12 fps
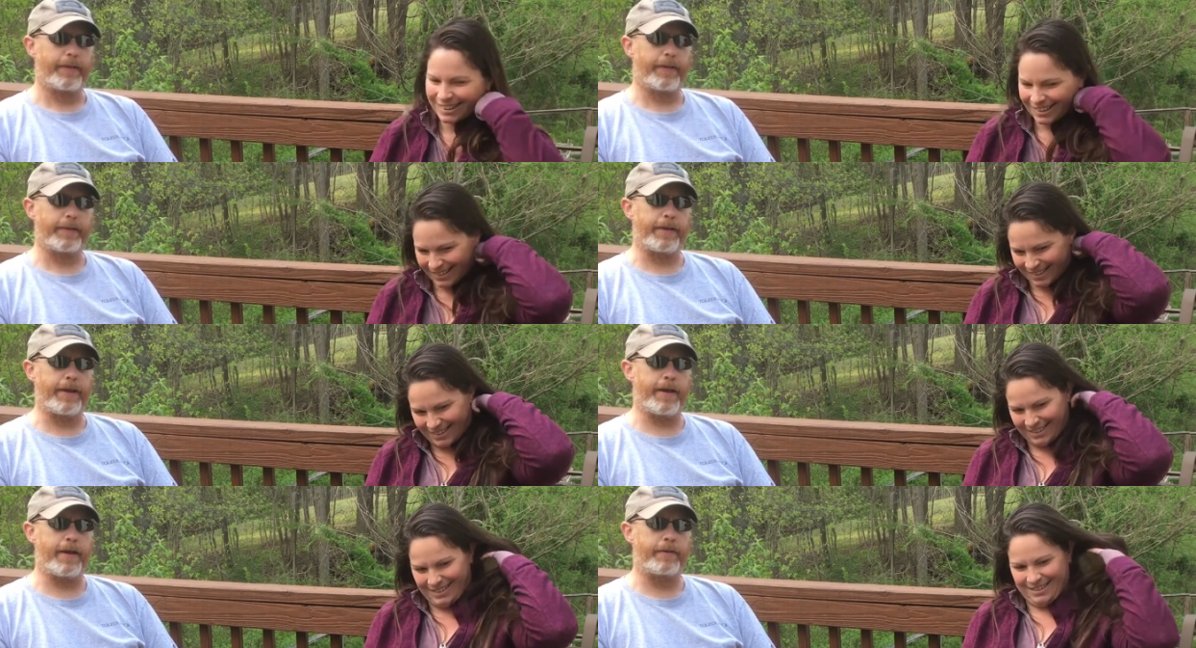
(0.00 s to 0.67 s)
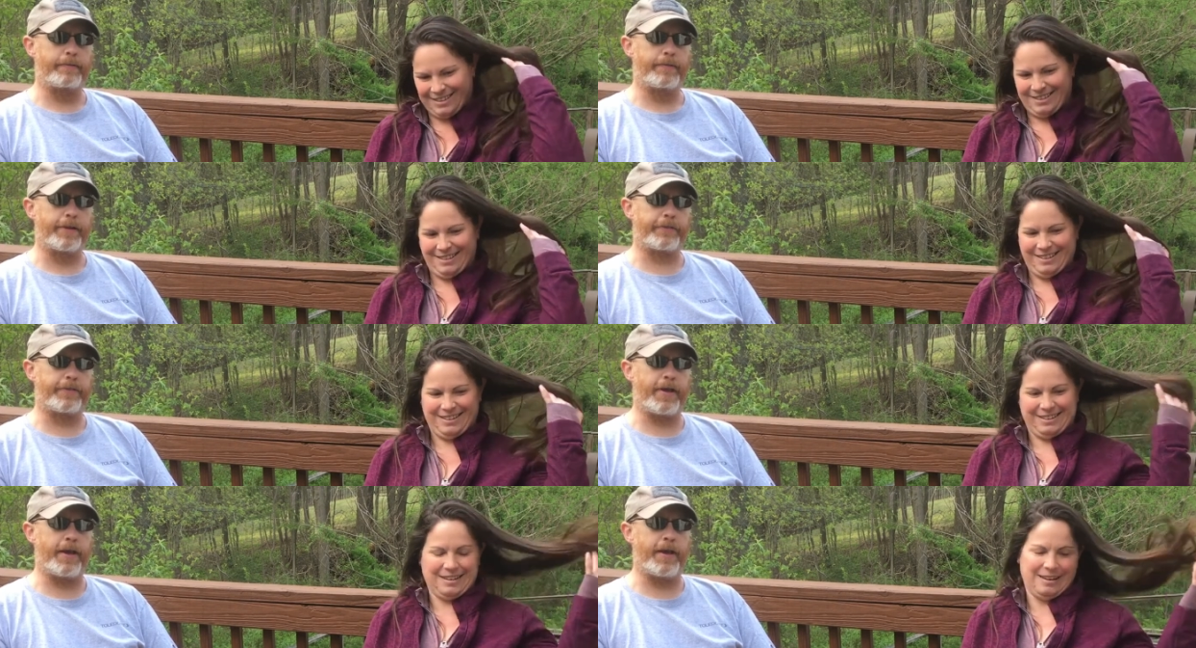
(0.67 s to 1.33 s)
Speaker 1: Heck yeah.
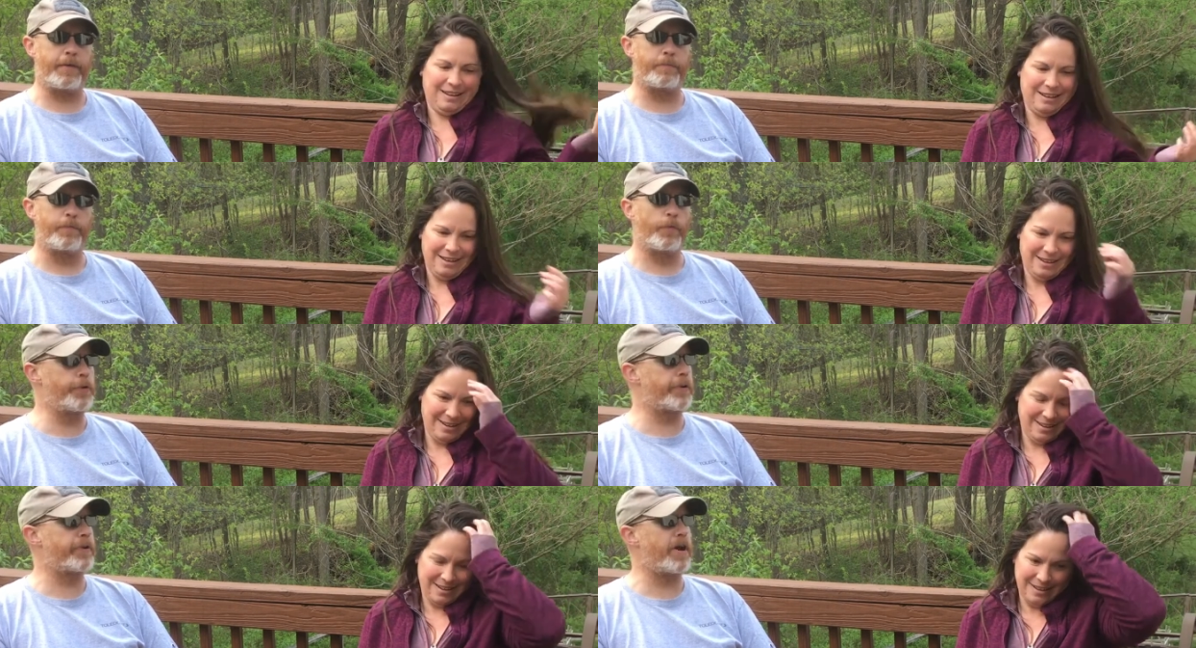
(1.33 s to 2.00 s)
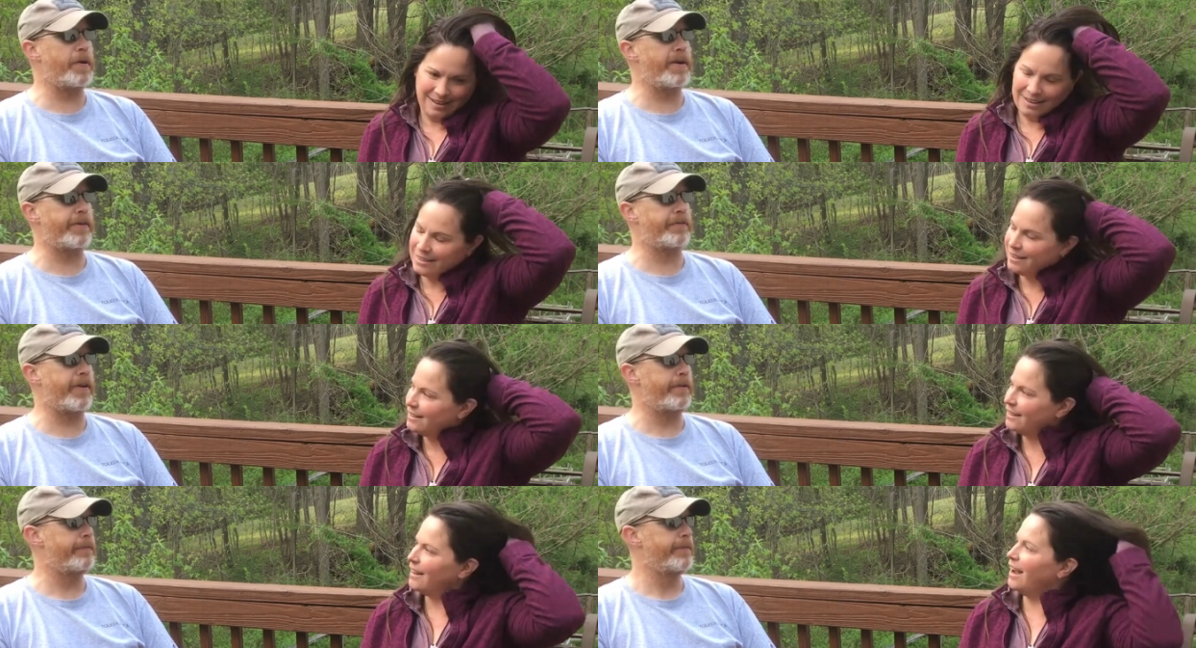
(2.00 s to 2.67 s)
Next time, what are we going to talk about
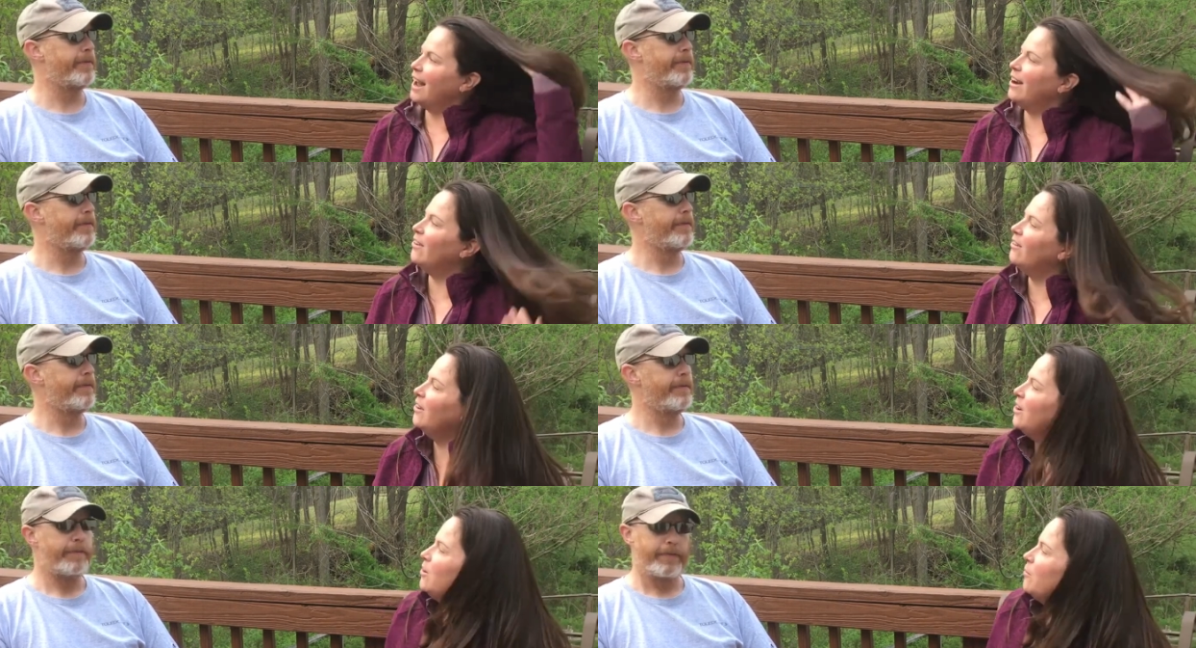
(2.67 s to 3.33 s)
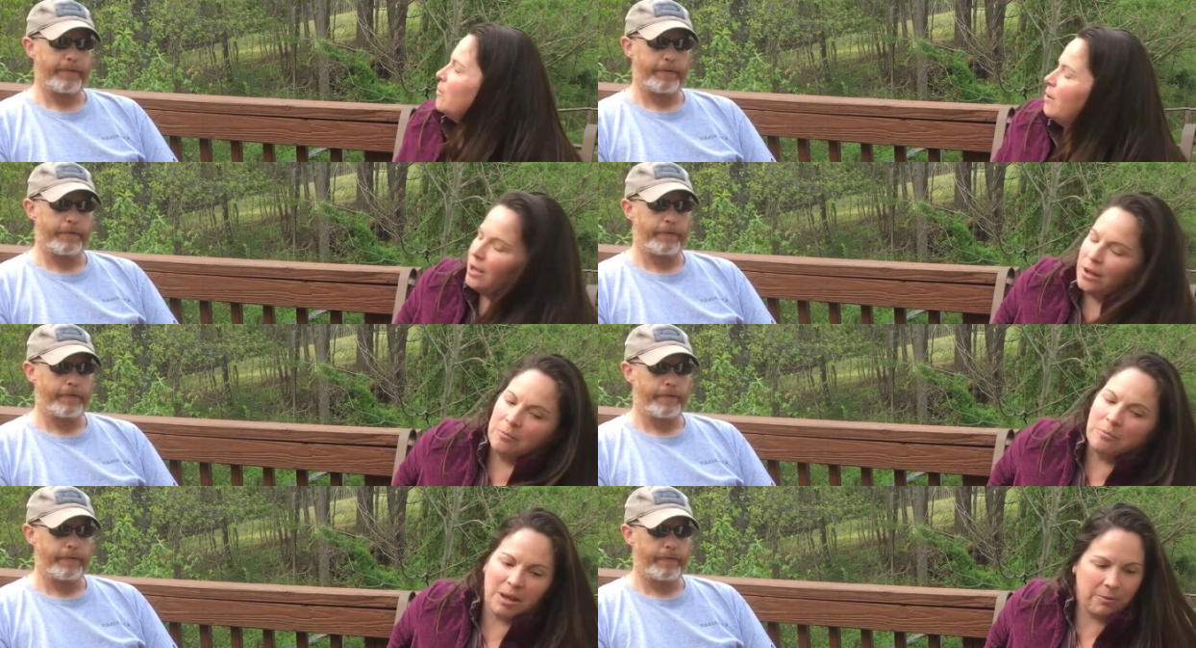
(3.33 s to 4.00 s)
next time?
Speaker 2: I don't know.
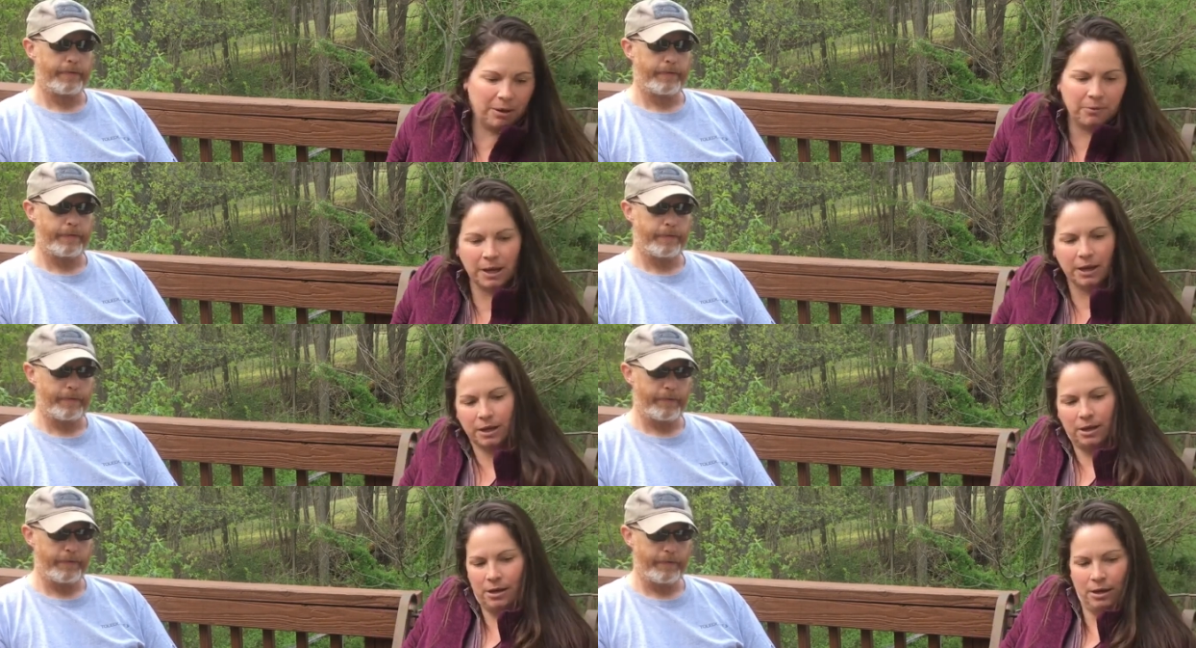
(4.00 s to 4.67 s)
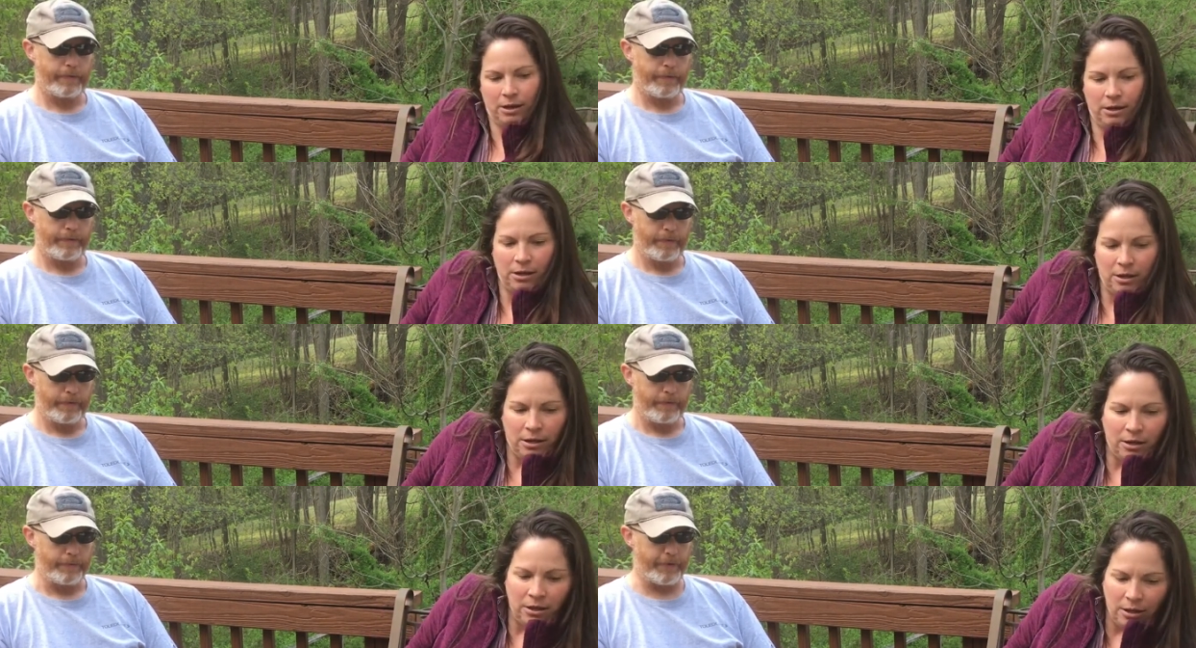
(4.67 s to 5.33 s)
Maybe we could.
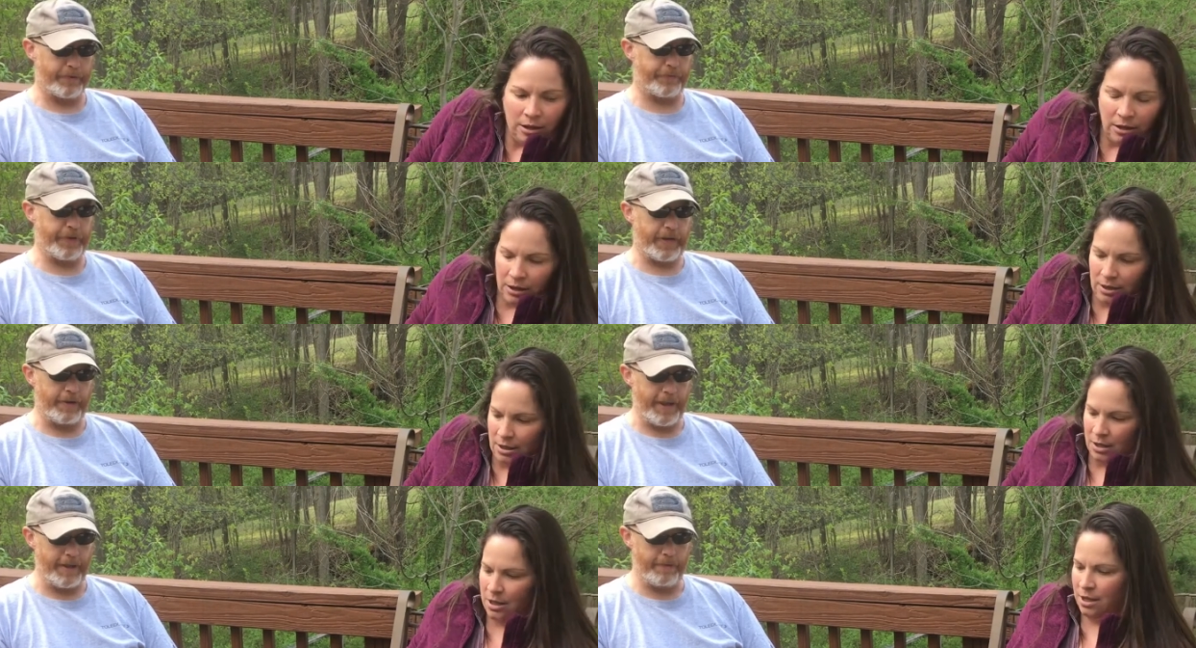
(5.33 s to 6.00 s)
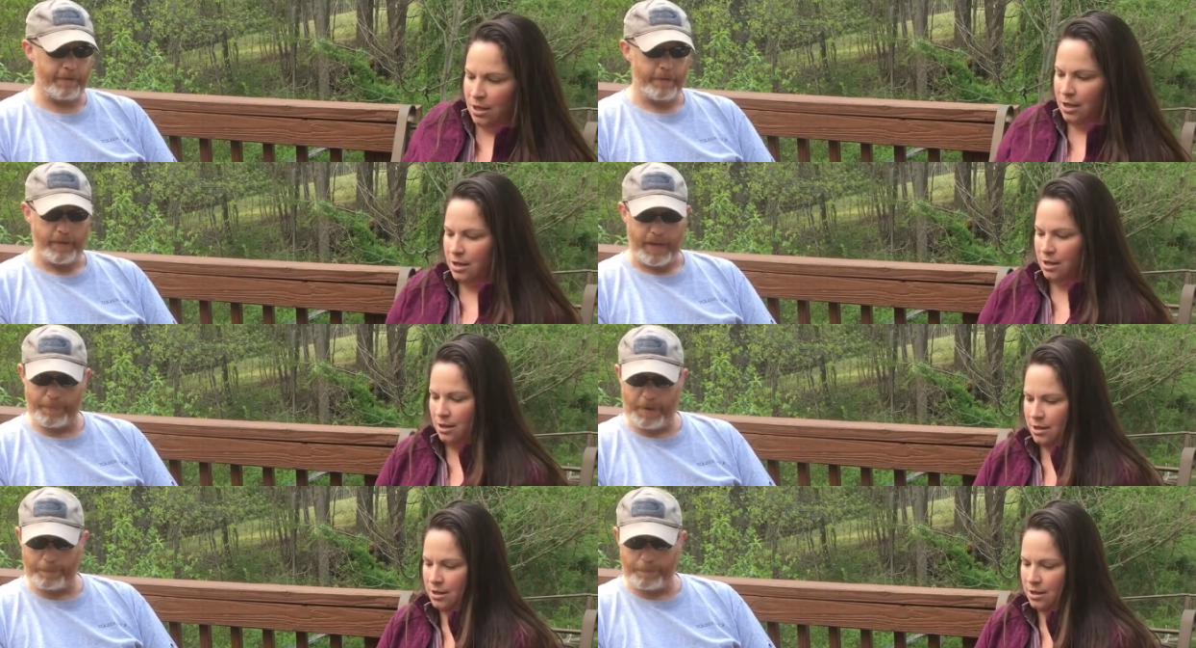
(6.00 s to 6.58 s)
Speaker 1: we just figure it out. How